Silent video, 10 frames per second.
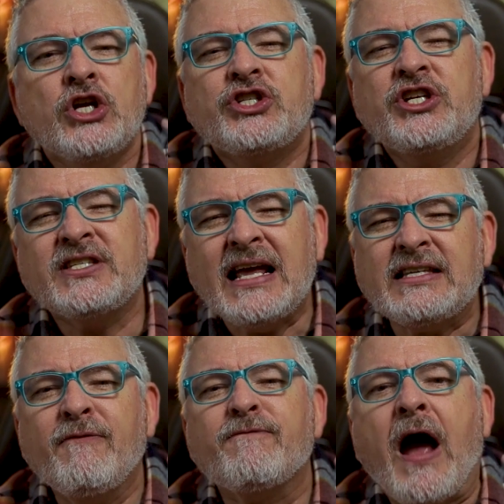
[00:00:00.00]
She just
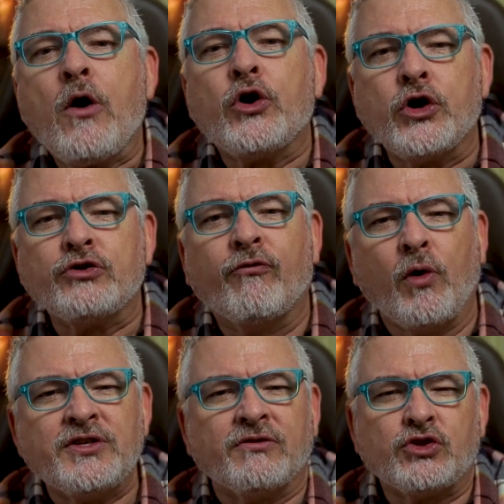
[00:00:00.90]
hasn't found her
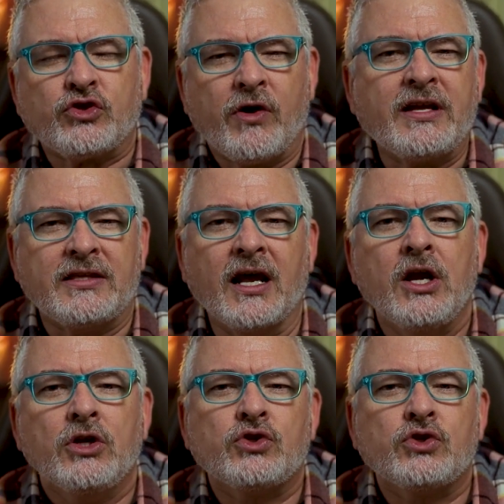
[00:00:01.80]
voice of strength yet,